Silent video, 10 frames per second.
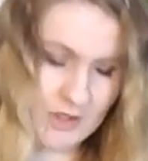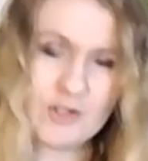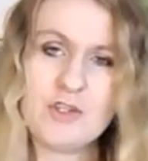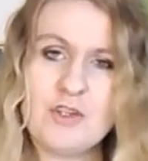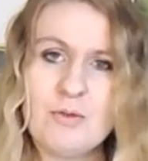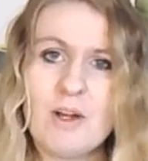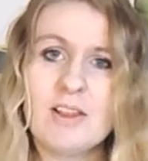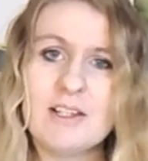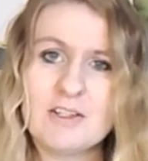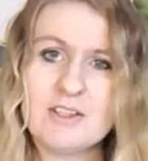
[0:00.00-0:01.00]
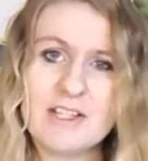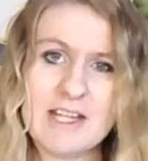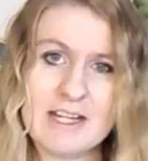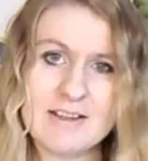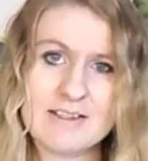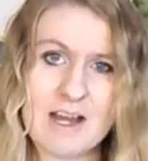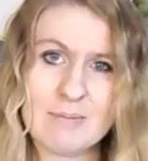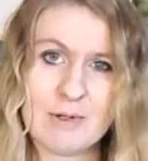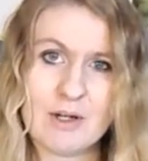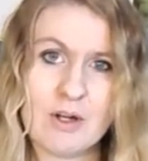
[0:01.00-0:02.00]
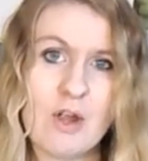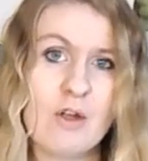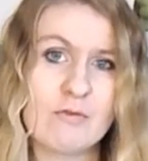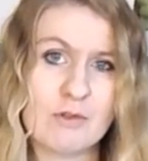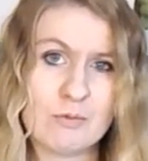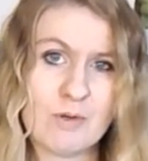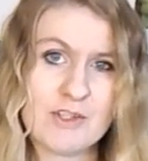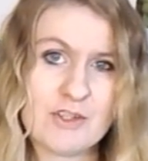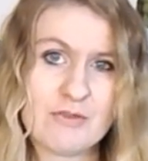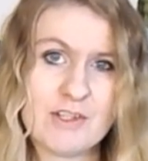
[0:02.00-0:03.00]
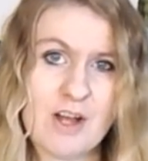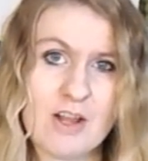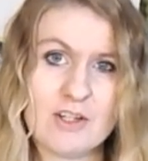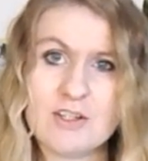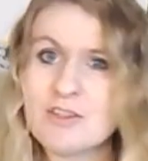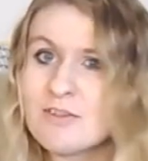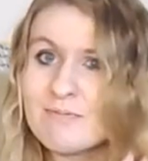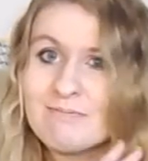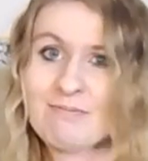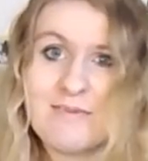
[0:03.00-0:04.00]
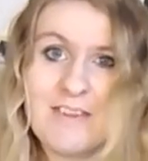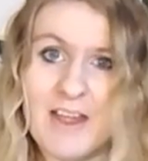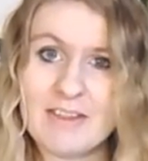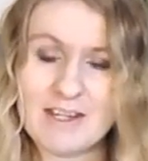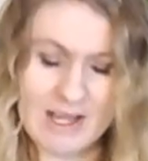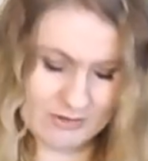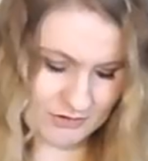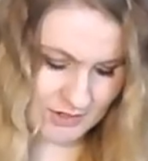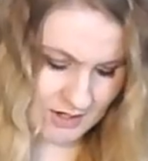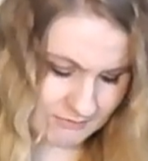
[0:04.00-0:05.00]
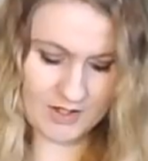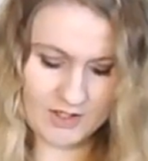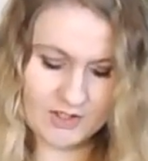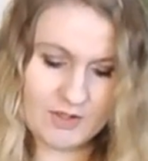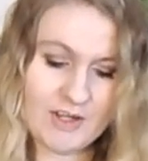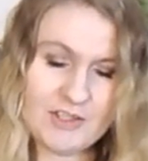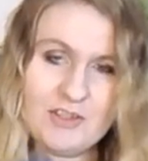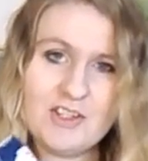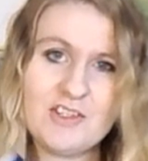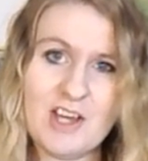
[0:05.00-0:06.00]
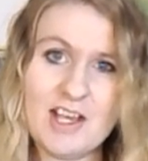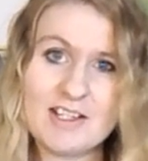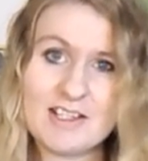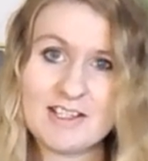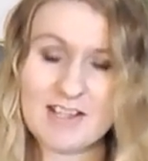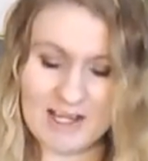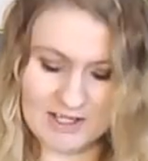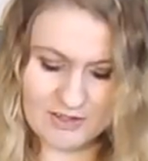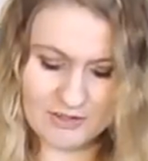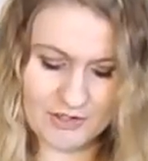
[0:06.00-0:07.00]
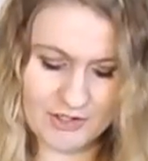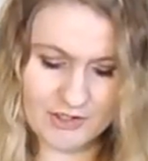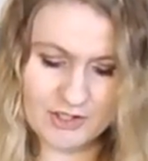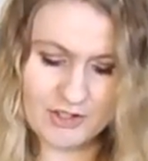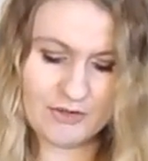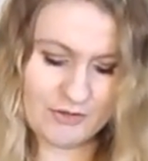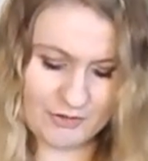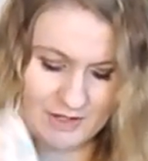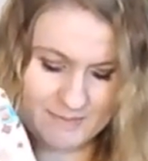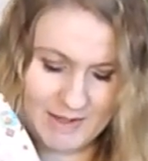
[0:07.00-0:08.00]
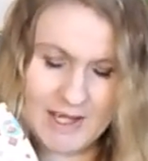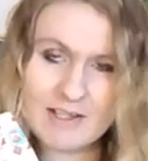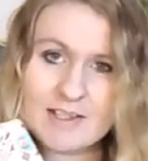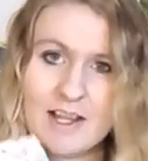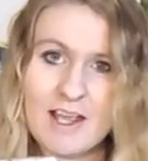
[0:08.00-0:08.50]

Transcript: So you are literally getting the diaper for one to three dollars, nothing extra. So I do suggest taking a look through eBay's